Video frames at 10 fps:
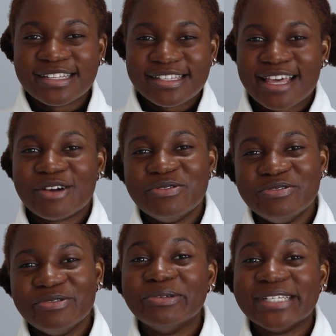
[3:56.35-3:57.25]
and
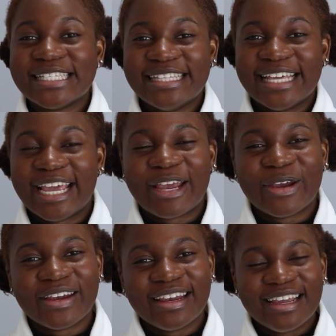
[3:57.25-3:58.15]
Sehun was
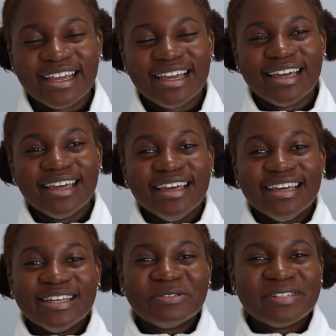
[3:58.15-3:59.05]
there.
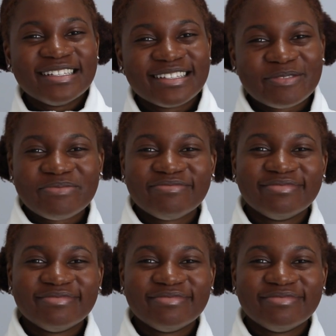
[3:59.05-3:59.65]
It was